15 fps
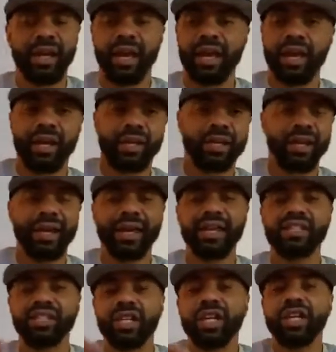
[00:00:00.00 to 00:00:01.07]
And
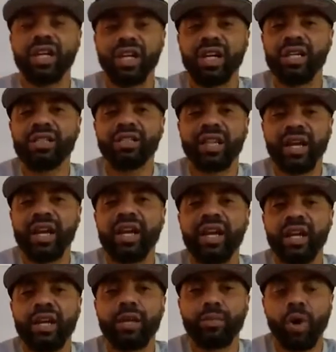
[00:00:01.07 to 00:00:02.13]
it's a good
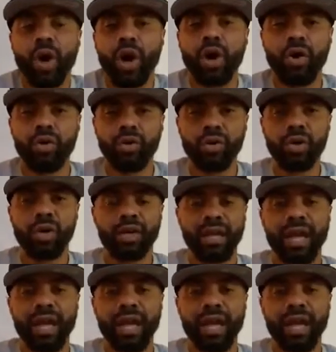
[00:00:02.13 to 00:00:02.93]
thing, bro.